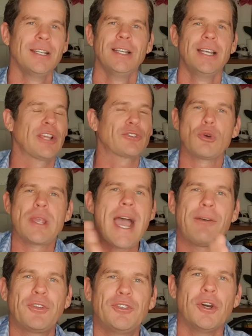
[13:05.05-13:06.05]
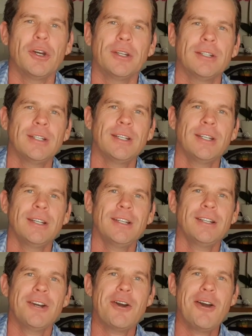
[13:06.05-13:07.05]
That's all you have to do.
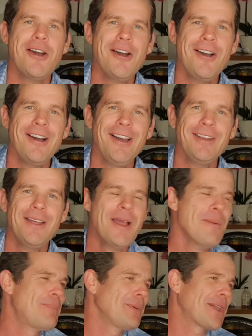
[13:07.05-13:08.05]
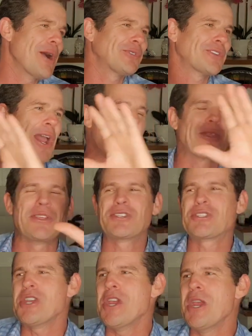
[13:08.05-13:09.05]
Right? Big girls are going to the
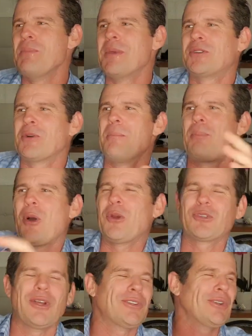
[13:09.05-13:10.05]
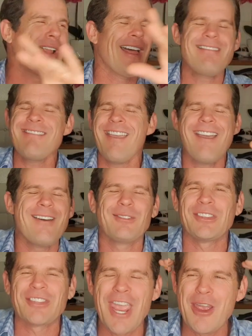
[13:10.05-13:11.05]
gym, they're doing Botox, they're like, yeah, with
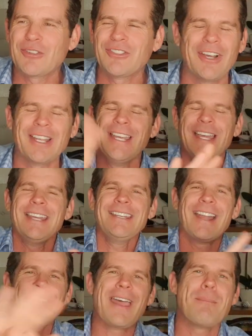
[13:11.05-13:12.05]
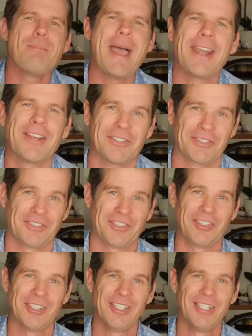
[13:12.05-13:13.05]
this hair, it's like, none of that
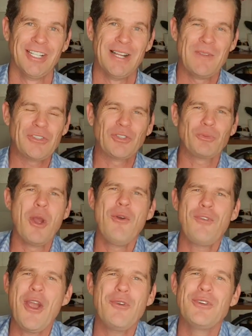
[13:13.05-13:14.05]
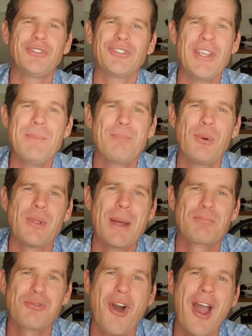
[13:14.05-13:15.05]
matters. This is very simple and
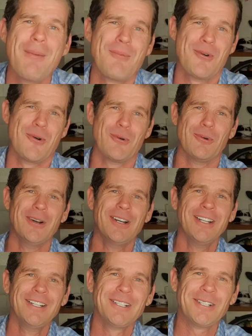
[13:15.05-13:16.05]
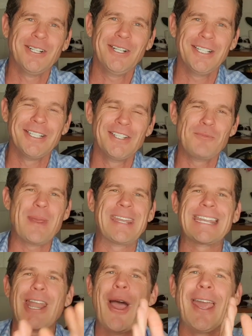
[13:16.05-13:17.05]
primal. All right? You've been
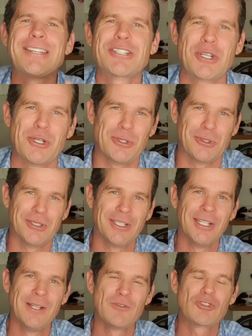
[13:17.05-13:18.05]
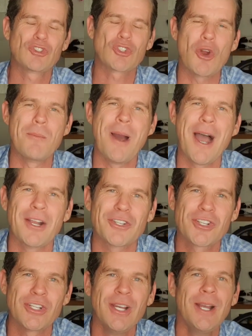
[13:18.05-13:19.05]
lied to so
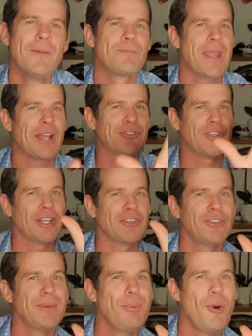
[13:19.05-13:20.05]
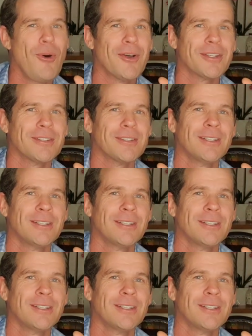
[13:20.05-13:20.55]
much. Aesthetics is important,